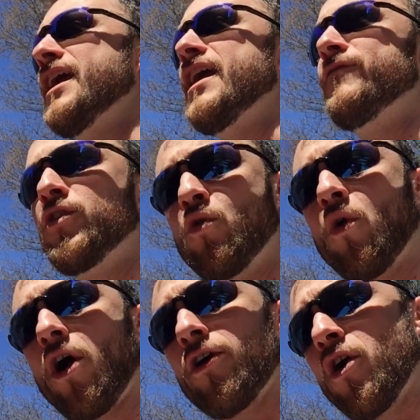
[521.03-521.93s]
If you
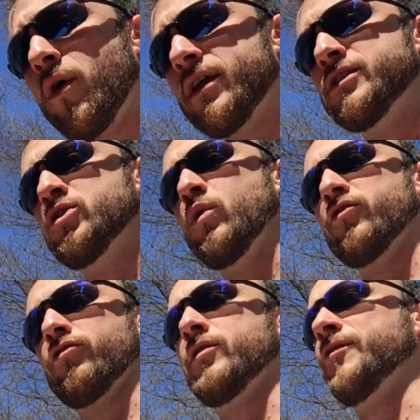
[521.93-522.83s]
are going to
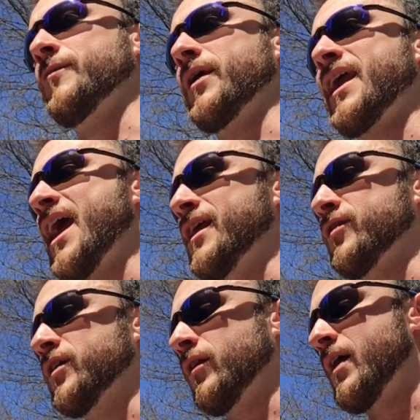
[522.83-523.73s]
introduce a mechanic
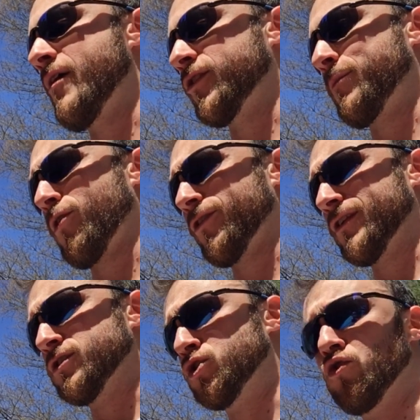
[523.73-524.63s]
that allows a
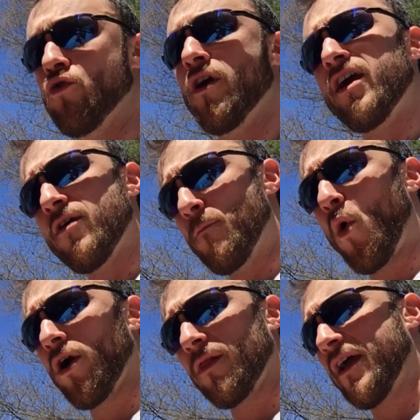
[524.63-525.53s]
person to
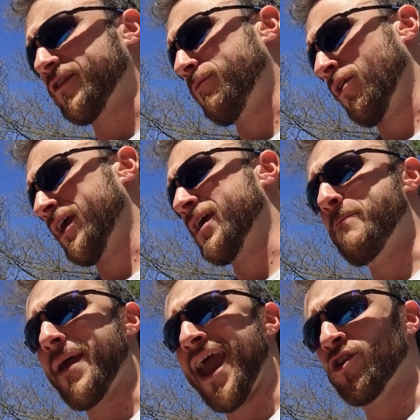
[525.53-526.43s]
more or less play
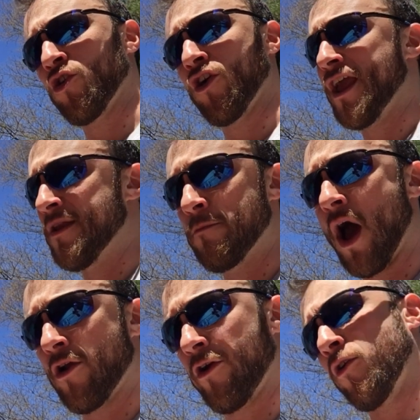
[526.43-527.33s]
Commander in
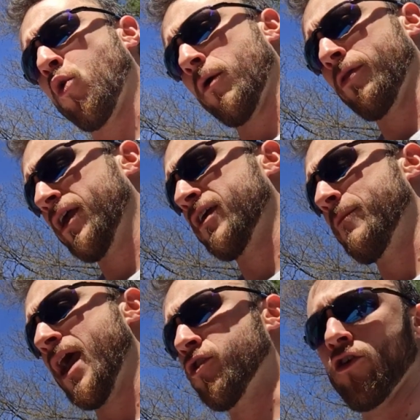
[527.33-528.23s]
Modern, or play
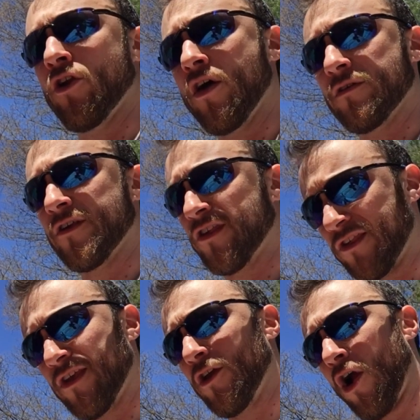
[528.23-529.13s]
Commander in other
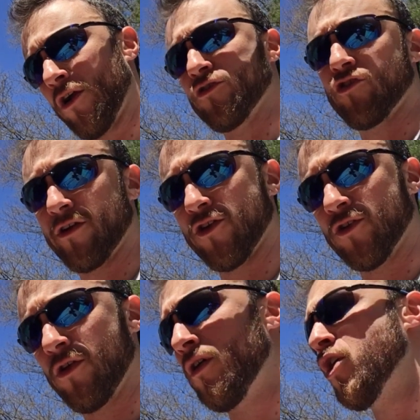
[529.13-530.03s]
60-card
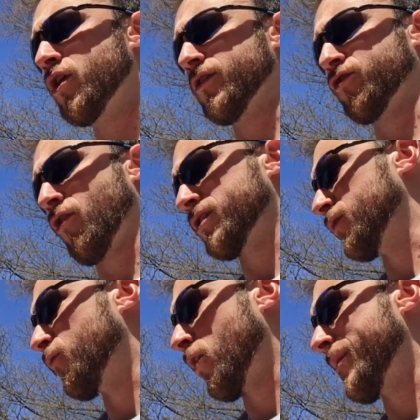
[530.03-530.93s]
traditional constructed
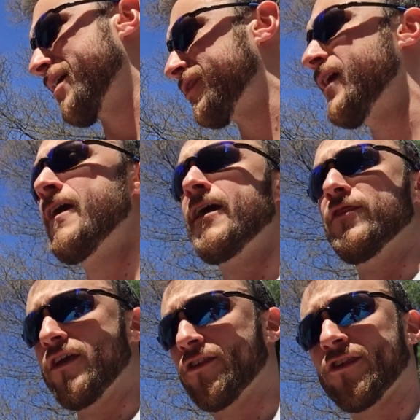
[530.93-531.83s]
formats,
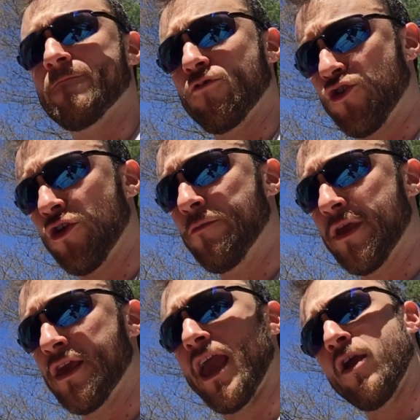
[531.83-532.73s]
this should
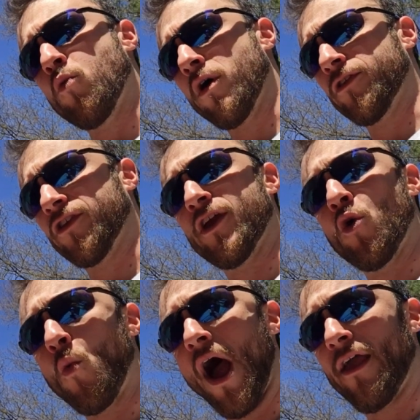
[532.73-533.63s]
be a
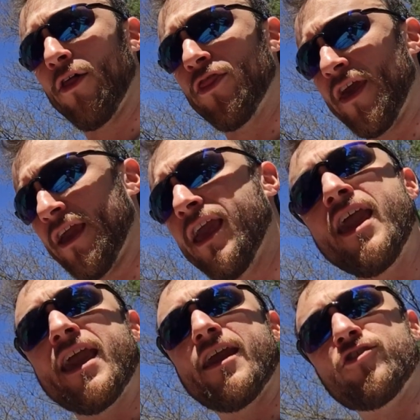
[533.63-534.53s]
once-in-a-while thing.
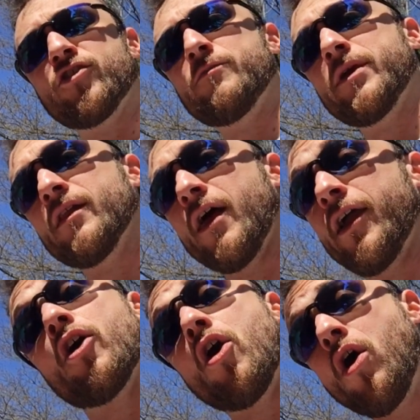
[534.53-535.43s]
It should be
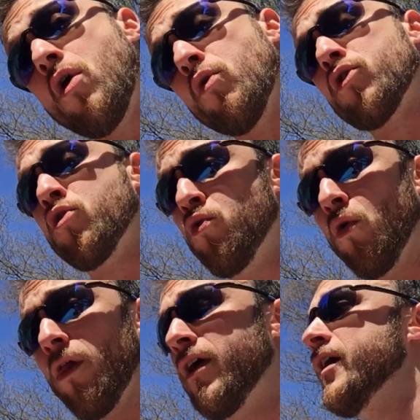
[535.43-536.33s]
like, oh,
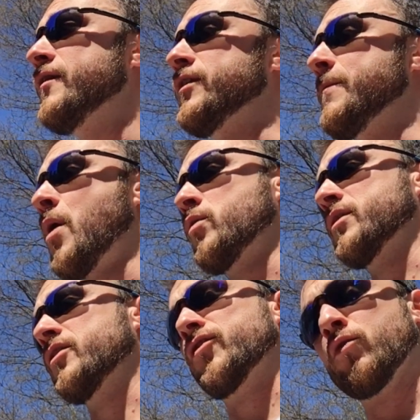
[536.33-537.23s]
cool, the
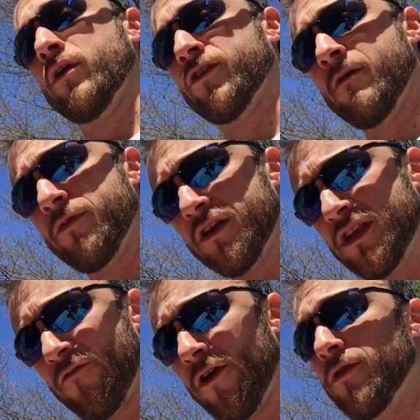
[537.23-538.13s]
opponent is doing something
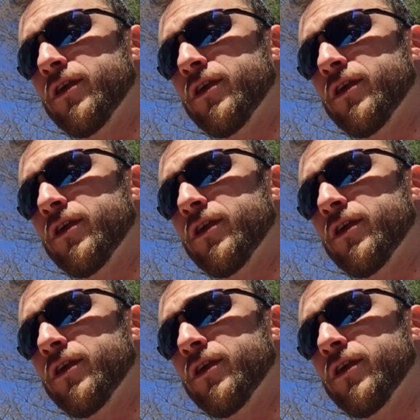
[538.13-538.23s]
different.